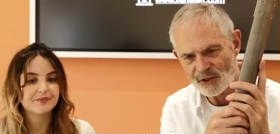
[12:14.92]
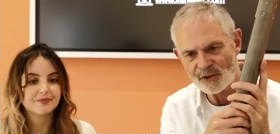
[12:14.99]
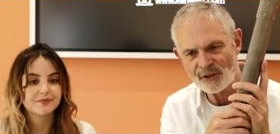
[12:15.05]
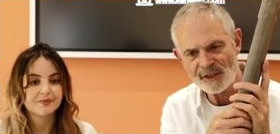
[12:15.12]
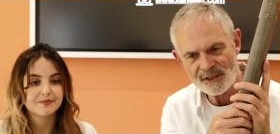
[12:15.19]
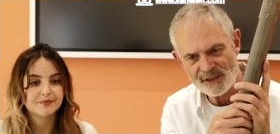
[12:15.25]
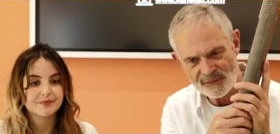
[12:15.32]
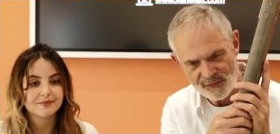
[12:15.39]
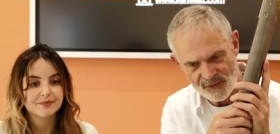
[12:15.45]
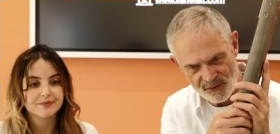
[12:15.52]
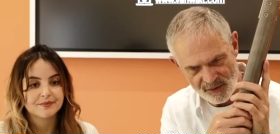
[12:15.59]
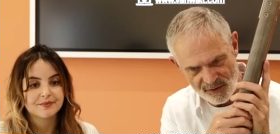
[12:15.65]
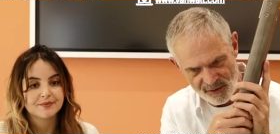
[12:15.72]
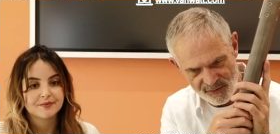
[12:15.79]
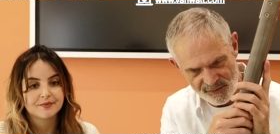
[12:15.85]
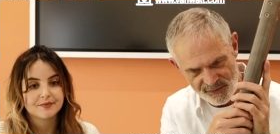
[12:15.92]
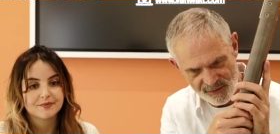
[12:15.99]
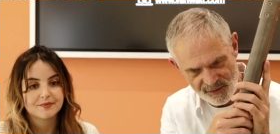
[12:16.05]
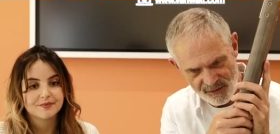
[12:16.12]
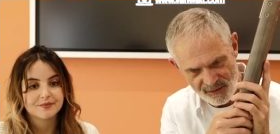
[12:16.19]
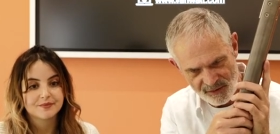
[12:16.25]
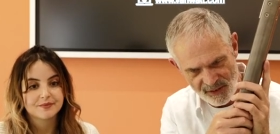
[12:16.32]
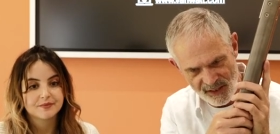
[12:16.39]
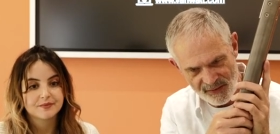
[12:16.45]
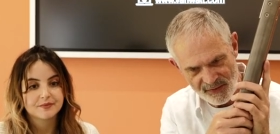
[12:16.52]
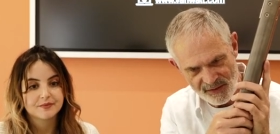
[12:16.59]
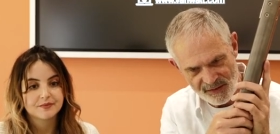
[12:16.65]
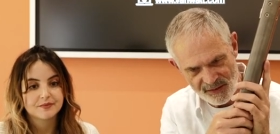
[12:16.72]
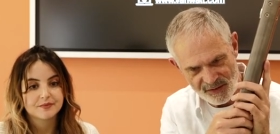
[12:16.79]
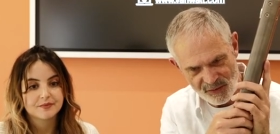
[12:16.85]
Speaker 1: cohesive soils, and
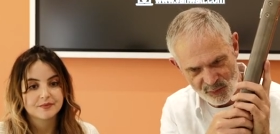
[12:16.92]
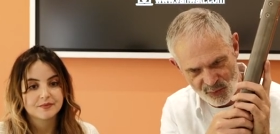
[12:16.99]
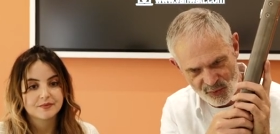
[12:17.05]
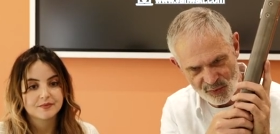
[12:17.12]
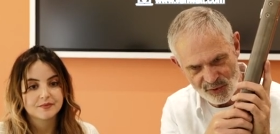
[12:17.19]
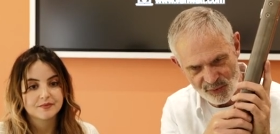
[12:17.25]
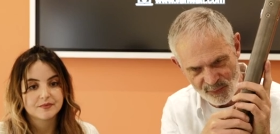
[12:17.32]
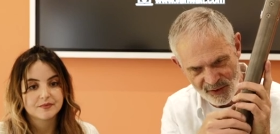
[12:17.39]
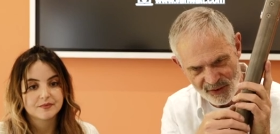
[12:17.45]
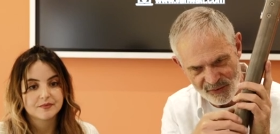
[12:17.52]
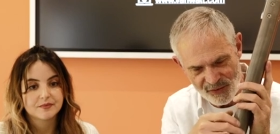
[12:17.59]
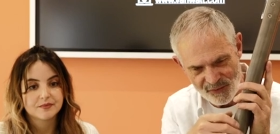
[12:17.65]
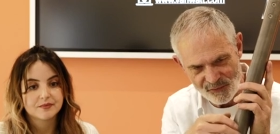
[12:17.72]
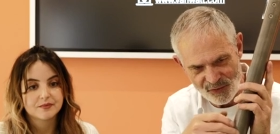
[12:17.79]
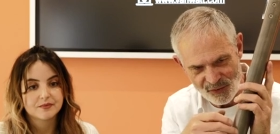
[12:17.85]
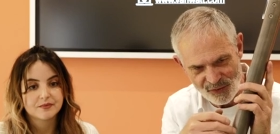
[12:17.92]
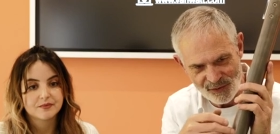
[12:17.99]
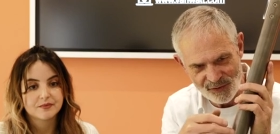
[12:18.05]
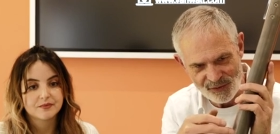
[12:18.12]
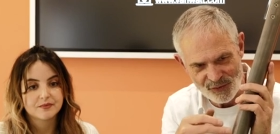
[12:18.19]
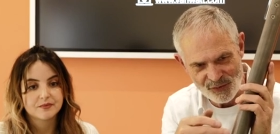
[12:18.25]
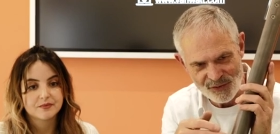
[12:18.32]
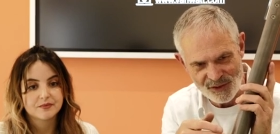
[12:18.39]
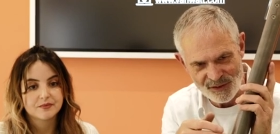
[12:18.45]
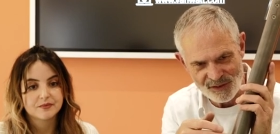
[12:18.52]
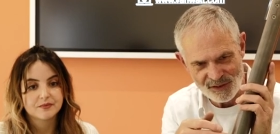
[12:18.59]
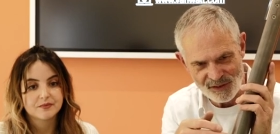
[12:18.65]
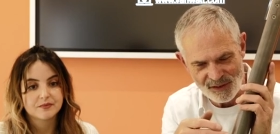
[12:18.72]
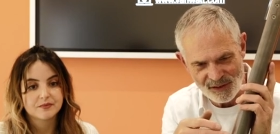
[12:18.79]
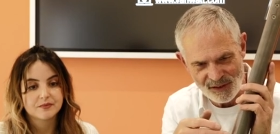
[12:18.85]
this is important because if you use
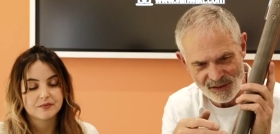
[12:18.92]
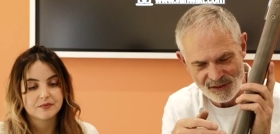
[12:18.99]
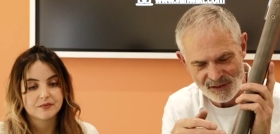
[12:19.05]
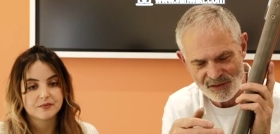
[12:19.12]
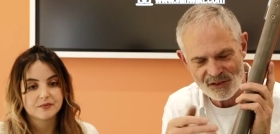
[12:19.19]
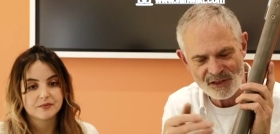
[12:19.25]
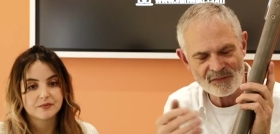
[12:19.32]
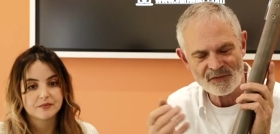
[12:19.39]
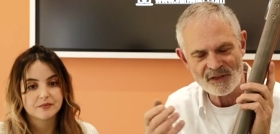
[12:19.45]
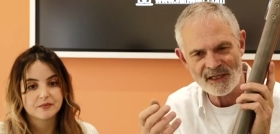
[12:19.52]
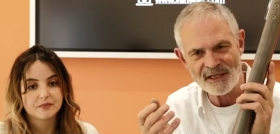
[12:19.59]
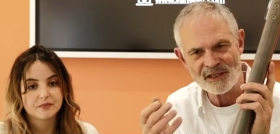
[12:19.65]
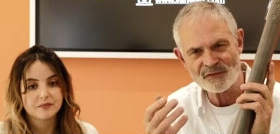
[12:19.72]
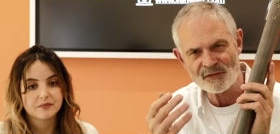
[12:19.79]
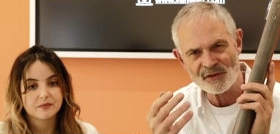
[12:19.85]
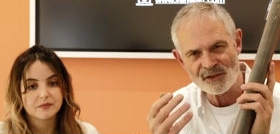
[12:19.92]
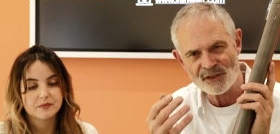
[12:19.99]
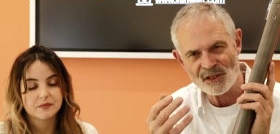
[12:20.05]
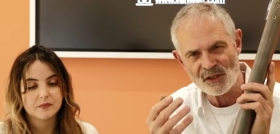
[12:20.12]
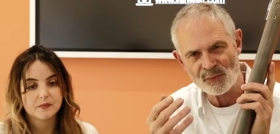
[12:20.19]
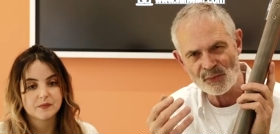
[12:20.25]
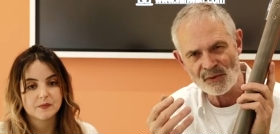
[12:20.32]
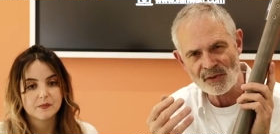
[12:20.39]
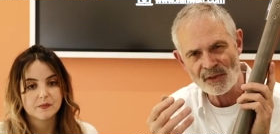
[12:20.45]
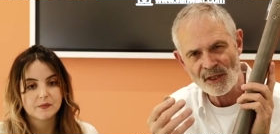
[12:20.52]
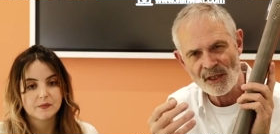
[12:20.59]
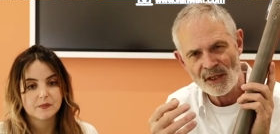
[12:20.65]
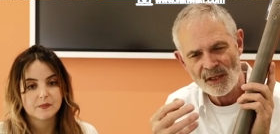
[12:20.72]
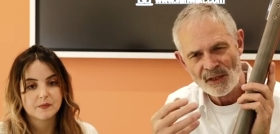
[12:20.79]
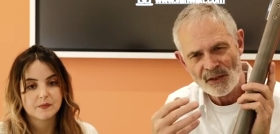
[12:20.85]
it in stiff clays, for example,
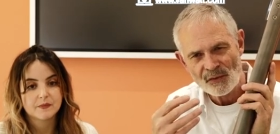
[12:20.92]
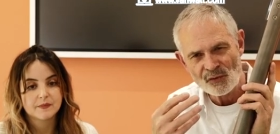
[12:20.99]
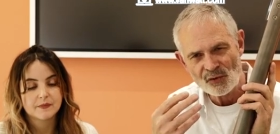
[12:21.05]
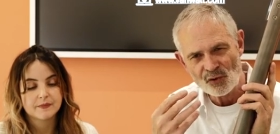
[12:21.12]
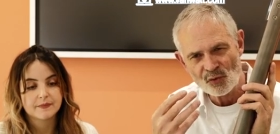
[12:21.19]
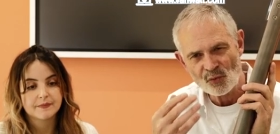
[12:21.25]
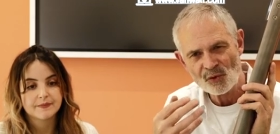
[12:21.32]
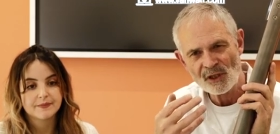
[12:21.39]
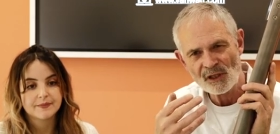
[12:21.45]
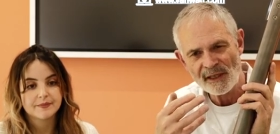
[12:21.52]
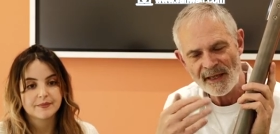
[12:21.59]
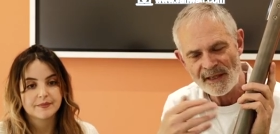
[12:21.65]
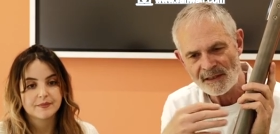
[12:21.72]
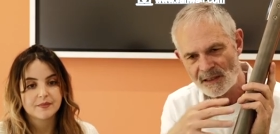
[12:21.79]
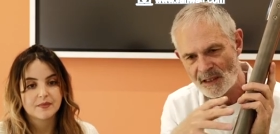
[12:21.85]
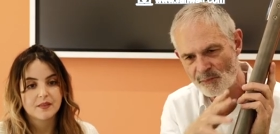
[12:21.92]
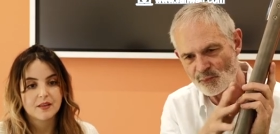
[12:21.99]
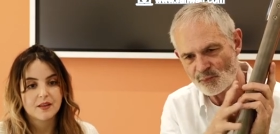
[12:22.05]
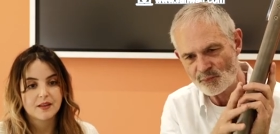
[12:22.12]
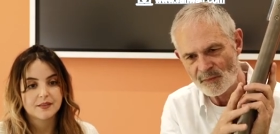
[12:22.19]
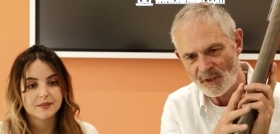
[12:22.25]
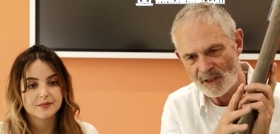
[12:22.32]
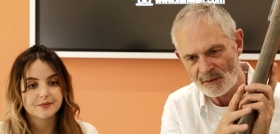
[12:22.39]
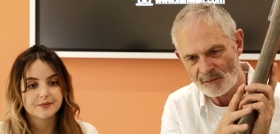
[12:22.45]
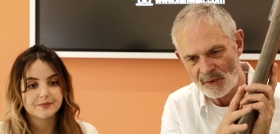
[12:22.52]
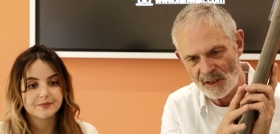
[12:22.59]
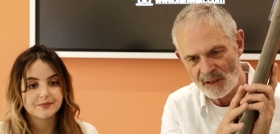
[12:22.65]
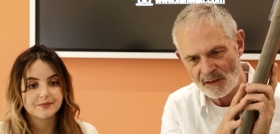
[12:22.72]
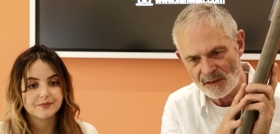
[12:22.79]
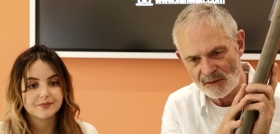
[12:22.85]
you will end up uh,
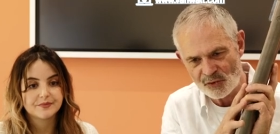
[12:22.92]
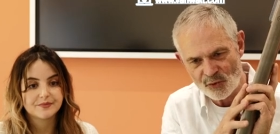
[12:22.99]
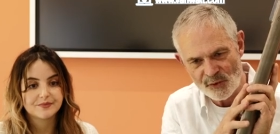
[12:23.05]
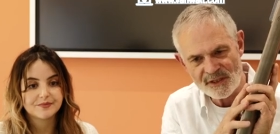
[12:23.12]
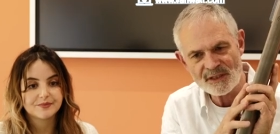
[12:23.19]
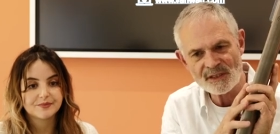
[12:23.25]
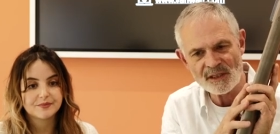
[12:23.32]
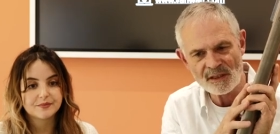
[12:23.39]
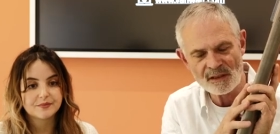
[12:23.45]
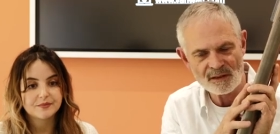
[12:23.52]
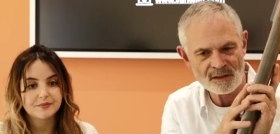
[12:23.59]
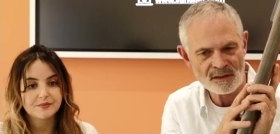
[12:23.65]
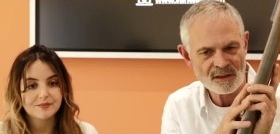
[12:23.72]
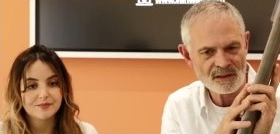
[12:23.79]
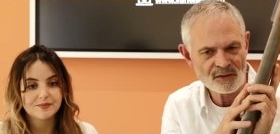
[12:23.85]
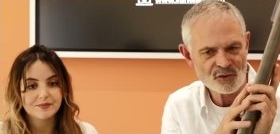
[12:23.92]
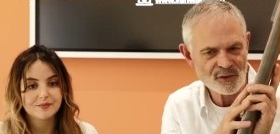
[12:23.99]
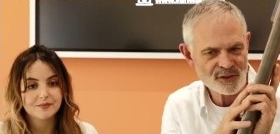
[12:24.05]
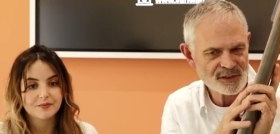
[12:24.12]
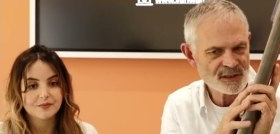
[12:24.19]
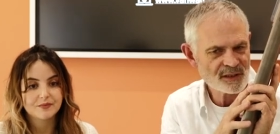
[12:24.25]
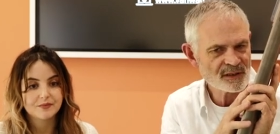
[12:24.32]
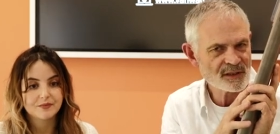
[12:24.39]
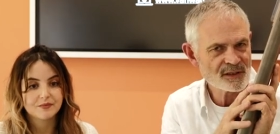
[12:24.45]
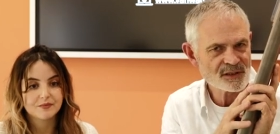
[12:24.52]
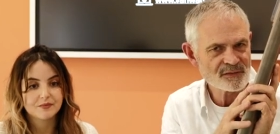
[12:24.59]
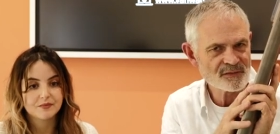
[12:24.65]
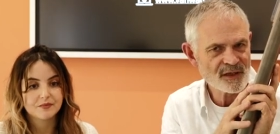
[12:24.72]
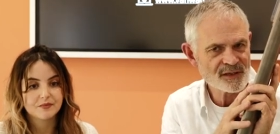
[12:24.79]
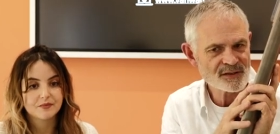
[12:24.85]
uh, twisting, uh, twisting these
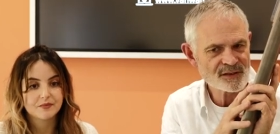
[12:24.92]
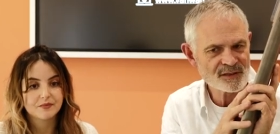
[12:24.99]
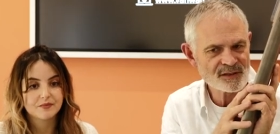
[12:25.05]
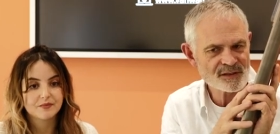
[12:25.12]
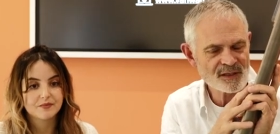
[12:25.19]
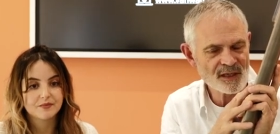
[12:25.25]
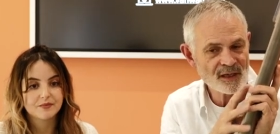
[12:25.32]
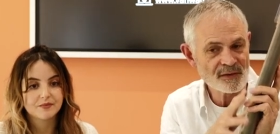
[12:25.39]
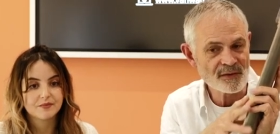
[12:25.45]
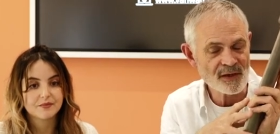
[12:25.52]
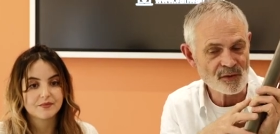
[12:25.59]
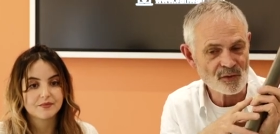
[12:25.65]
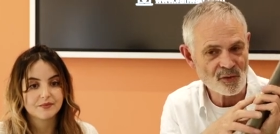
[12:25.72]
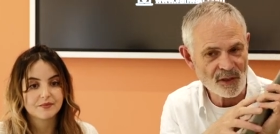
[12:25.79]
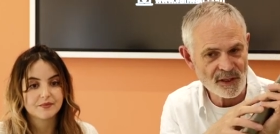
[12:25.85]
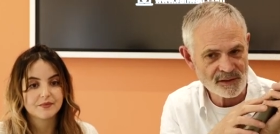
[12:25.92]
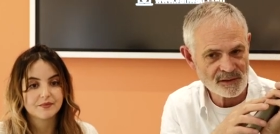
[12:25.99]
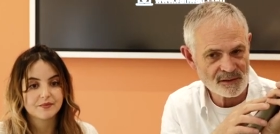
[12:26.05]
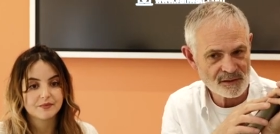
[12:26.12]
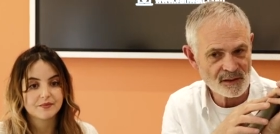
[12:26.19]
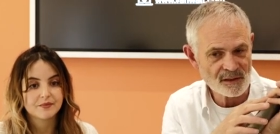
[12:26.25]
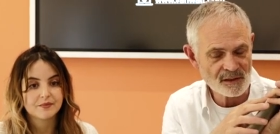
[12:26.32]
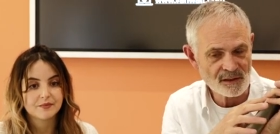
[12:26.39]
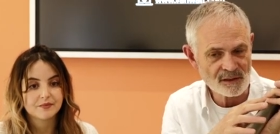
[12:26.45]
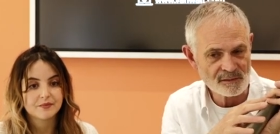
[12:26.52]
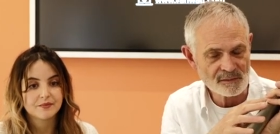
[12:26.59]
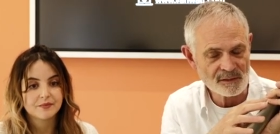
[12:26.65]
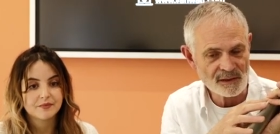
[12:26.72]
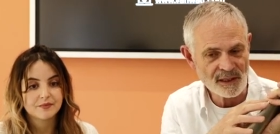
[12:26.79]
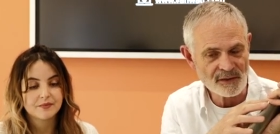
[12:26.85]
devices. They're, they're quite uh,
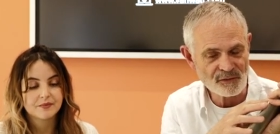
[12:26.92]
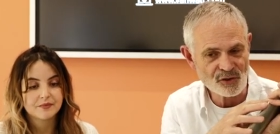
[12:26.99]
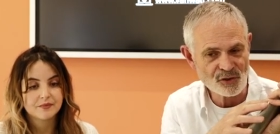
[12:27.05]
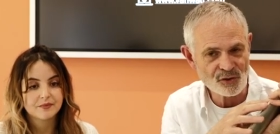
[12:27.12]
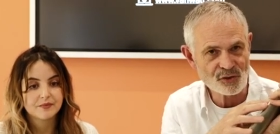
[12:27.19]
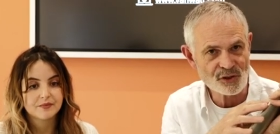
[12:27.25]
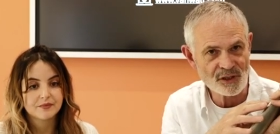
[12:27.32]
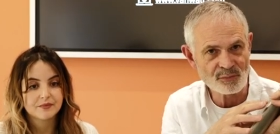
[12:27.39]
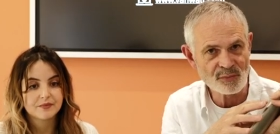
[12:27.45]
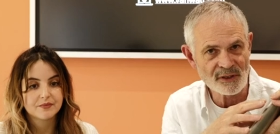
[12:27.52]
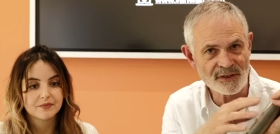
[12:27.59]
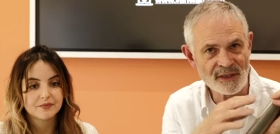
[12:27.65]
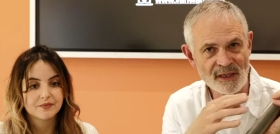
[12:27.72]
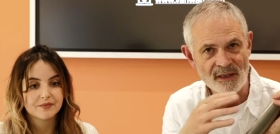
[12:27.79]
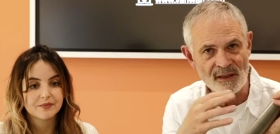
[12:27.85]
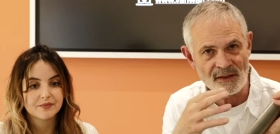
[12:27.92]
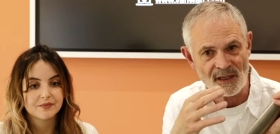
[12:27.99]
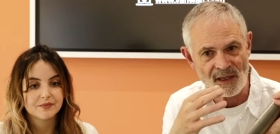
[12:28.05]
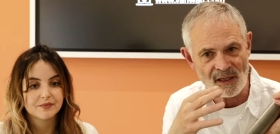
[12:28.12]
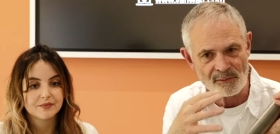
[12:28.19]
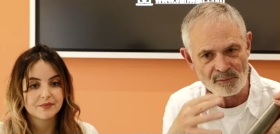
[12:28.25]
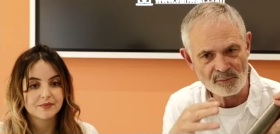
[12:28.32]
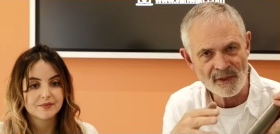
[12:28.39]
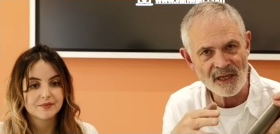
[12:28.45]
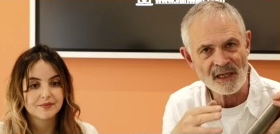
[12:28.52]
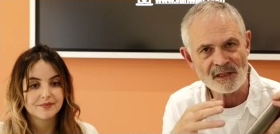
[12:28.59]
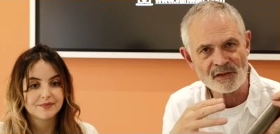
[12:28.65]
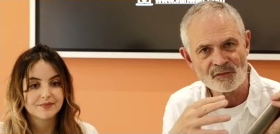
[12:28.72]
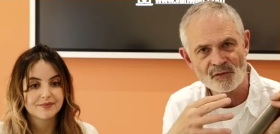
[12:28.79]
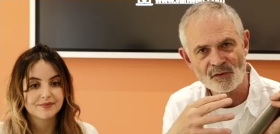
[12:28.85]
uh, heavy duty, but they, they are
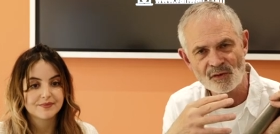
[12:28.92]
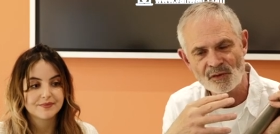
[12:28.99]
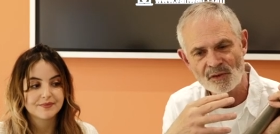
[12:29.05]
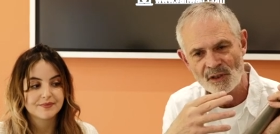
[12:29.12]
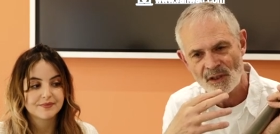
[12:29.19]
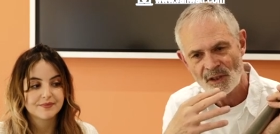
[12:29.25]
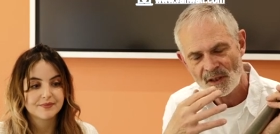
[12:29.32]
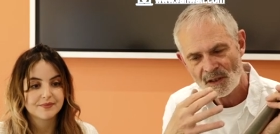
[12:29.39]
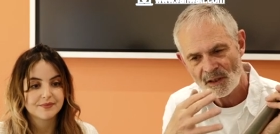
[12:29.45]
made for